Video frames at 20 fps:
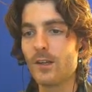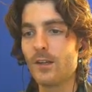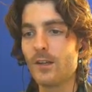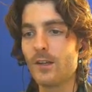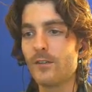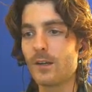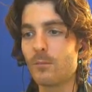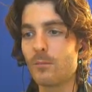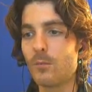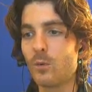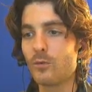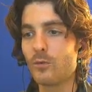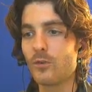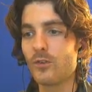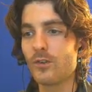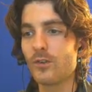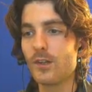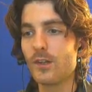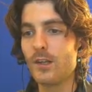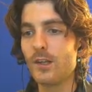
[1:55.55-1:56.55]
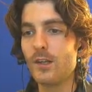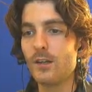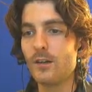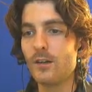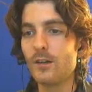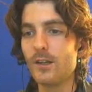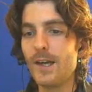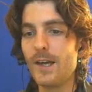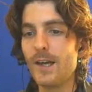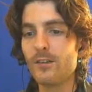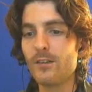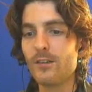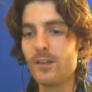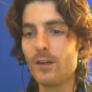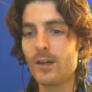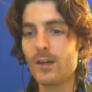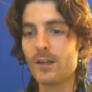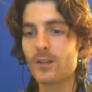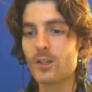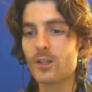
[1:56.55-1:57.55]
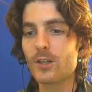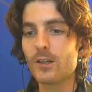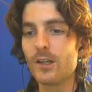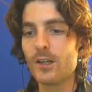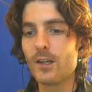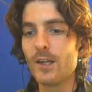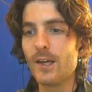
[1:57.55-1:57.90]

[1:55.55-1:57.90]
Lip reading: that moves here in X direction,